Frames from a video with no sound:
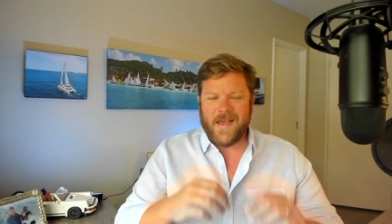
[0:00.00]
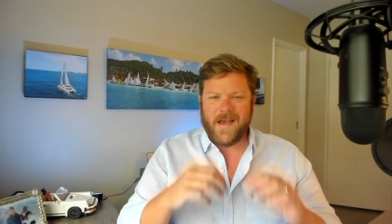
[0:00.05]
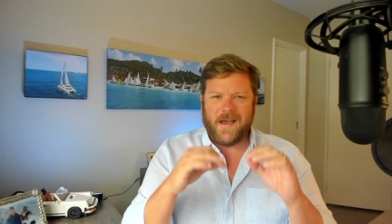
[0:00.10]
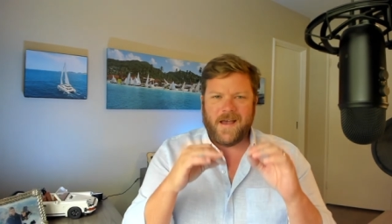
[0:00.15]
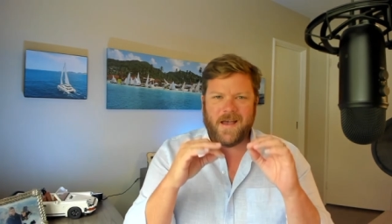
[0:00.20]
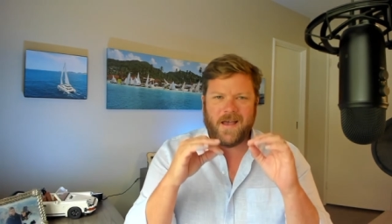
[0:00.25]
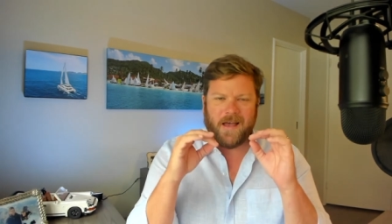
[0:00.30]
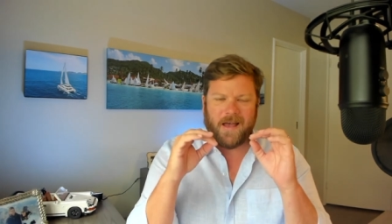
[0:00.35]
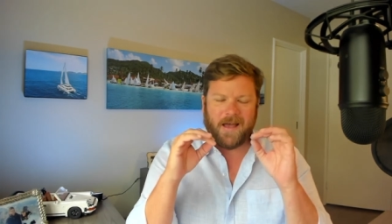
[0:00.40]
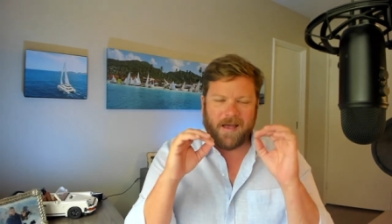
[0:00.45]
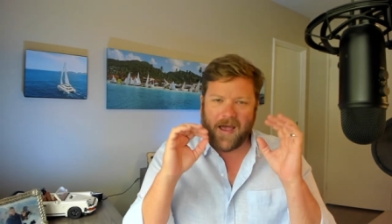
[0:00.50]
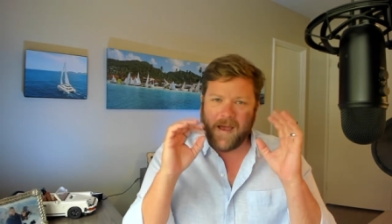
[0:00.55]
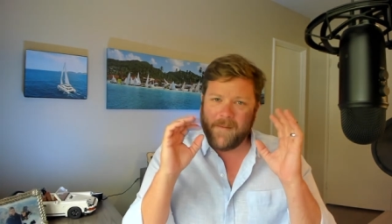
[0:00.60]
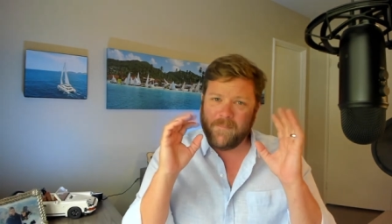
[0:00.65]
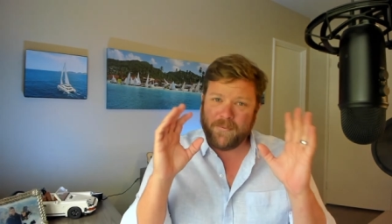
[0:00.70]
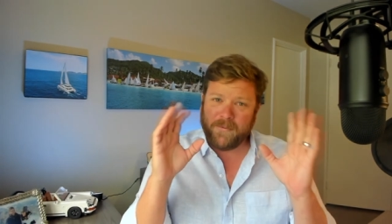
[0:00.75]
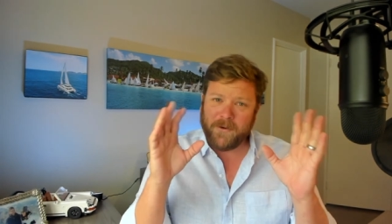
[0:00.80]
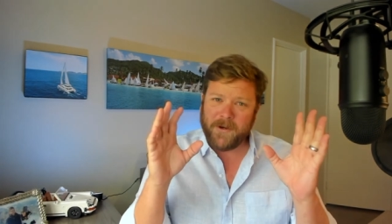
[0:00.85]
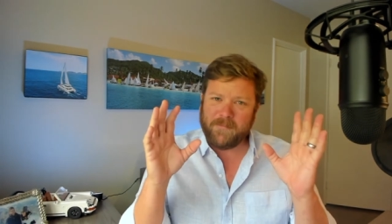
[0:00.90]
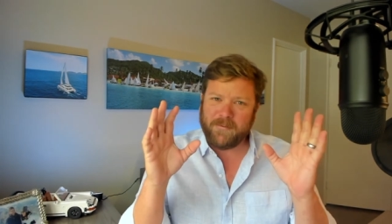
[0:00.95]
Uh, I'm
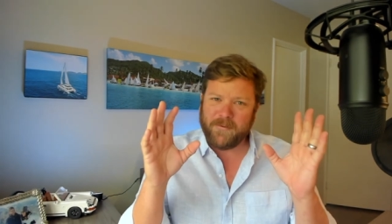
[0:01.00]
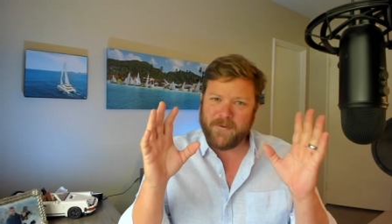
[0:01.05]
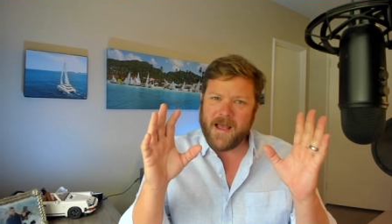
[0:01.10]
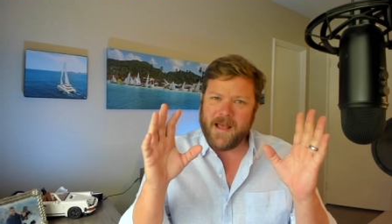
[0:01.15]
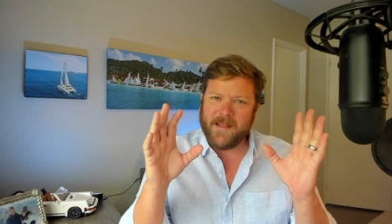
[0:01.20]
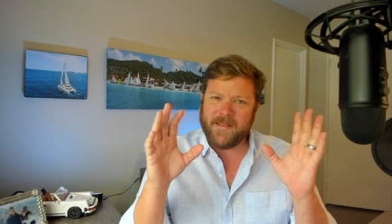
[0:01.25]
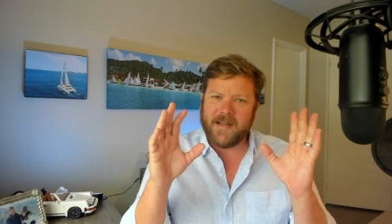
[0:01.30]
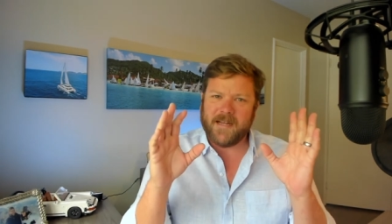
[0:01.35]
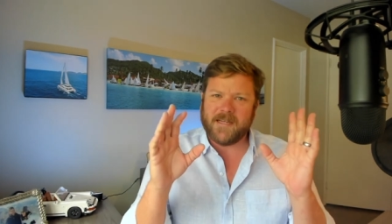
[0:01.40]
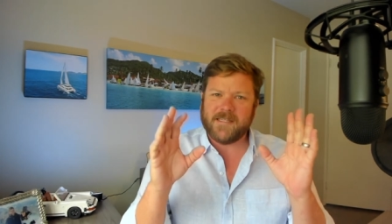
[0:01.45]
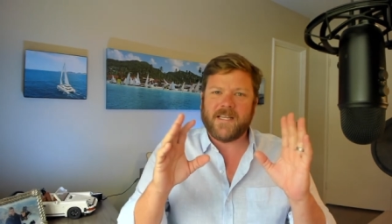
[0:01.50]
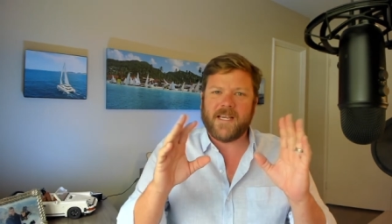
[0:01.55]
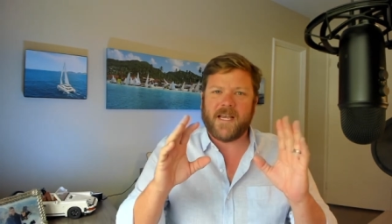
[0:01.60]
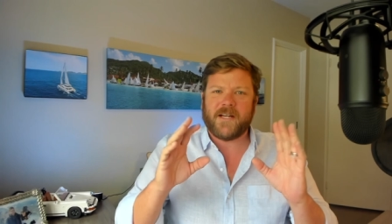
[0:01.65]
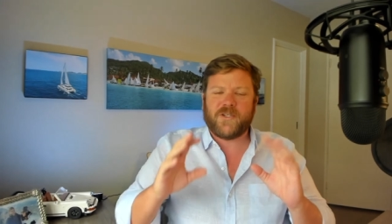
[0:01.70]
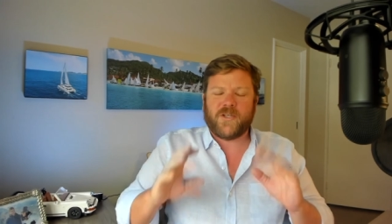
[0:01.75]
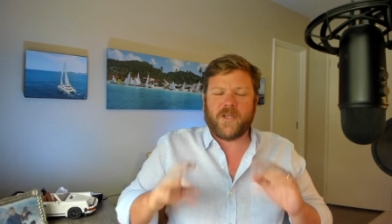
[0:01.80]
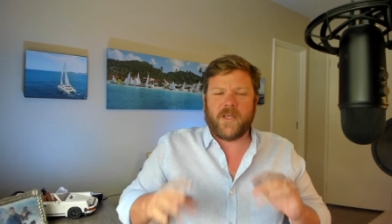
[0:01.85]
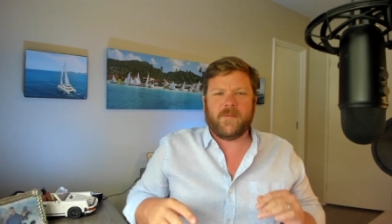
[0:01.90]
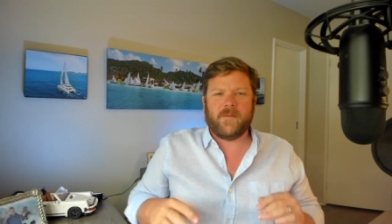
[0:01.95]
pretty proud that I was
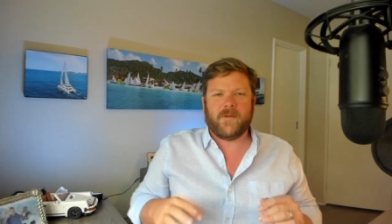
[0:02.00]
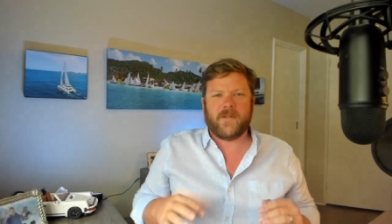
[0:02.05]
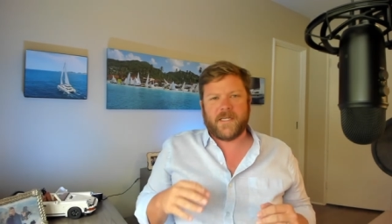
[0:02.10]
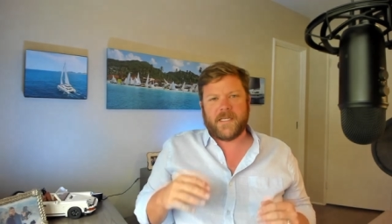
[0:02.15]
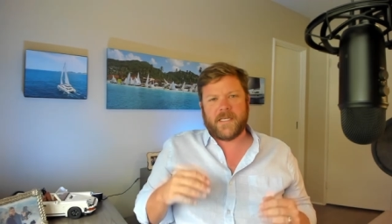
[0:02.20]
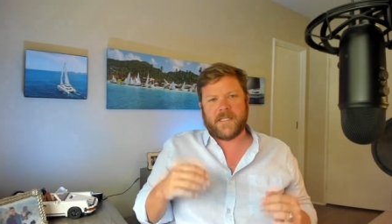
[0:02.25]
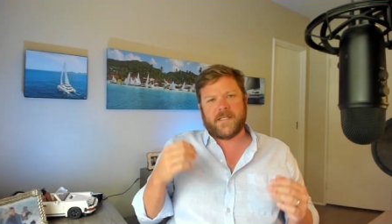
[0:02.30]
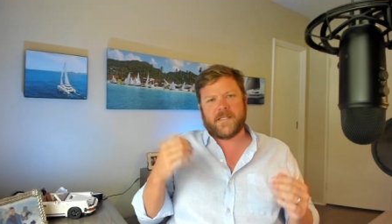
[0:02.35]
actually able to get